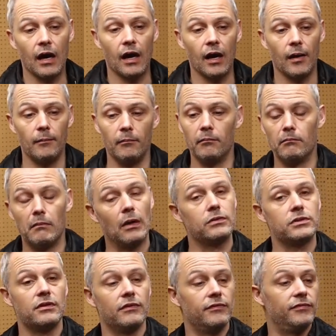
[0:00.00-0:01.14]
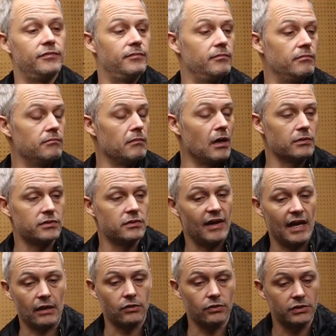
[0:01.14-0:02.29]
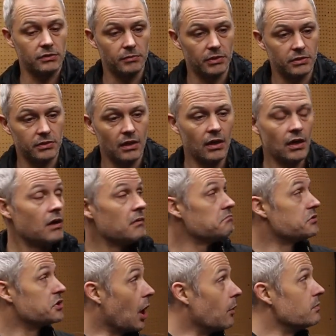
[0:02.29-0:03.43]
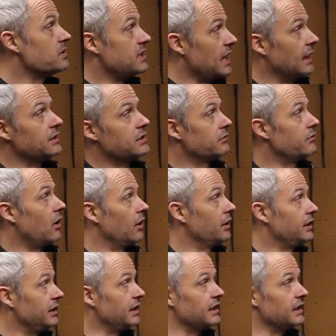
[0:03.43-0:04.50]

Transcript: Most of our customers don't tend to ride